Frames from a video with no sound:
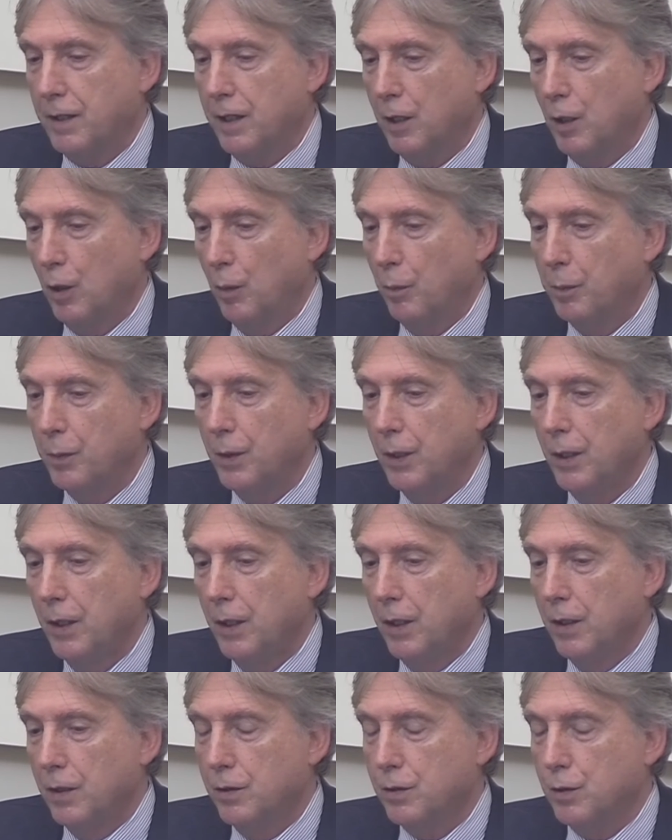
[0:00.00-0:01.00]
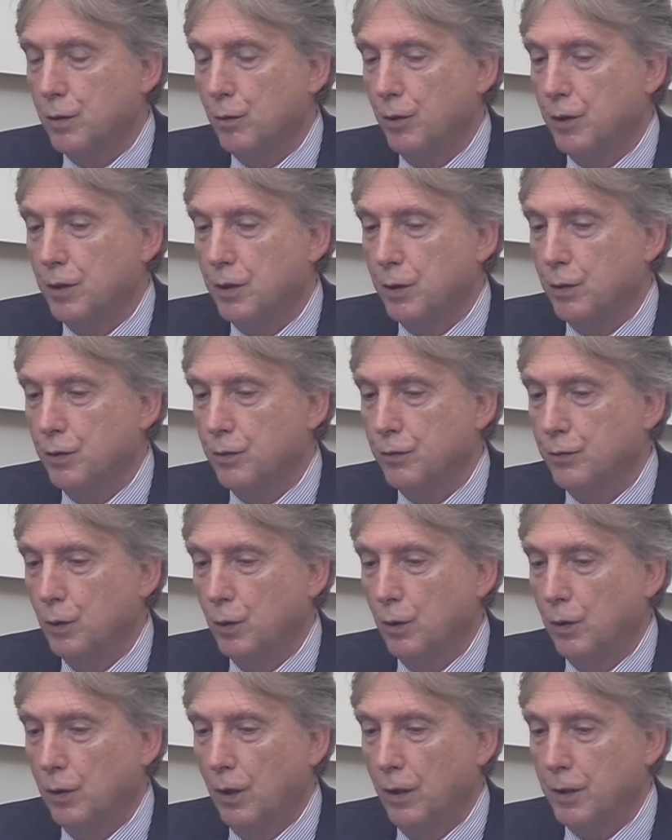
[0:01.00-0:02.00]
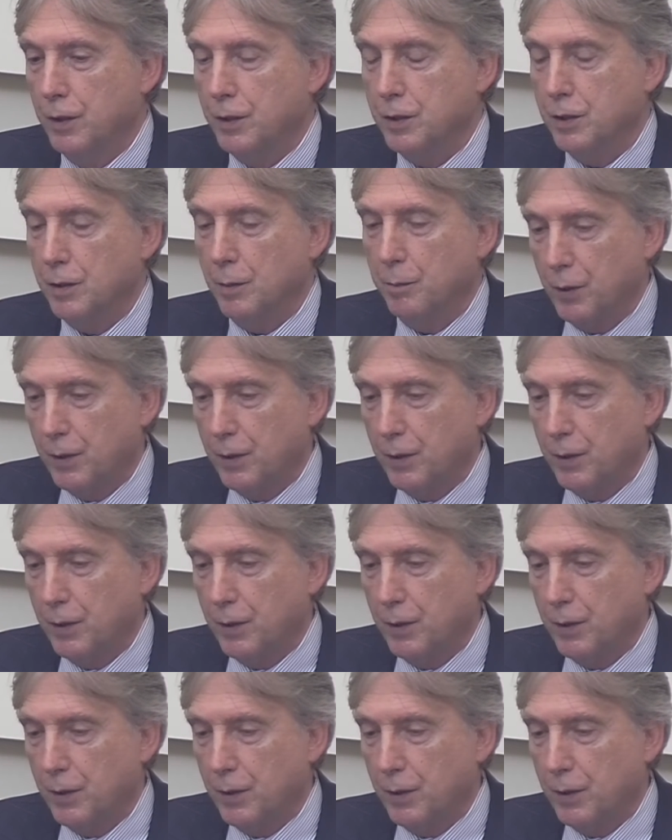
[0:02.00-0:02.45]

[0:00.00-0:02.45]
help to reduce food loss,